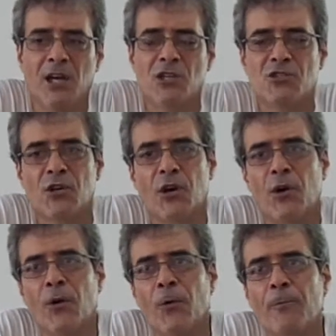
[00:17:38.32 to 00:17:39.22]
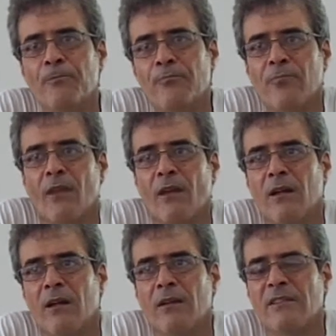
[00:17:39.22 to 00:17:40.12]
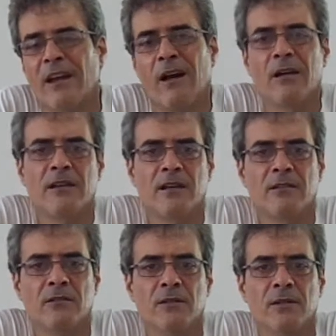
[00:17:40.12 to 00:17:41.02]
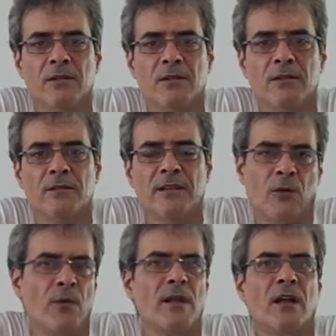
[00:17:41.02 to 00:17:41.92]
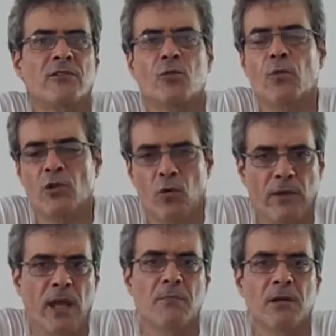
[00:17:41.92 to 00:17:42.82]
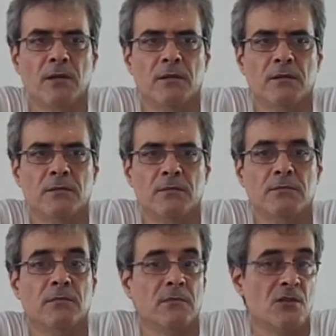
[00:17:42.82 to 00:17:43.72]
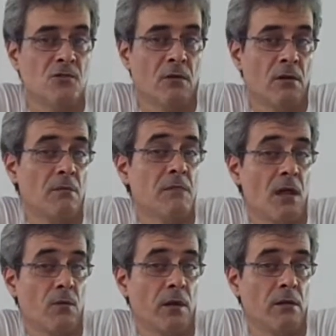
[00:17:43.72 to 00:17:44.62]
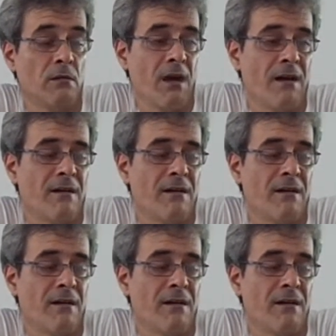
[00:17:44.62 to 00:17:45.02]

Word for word: so, the Guardian, the Green Lantern with no name. They should call him that way.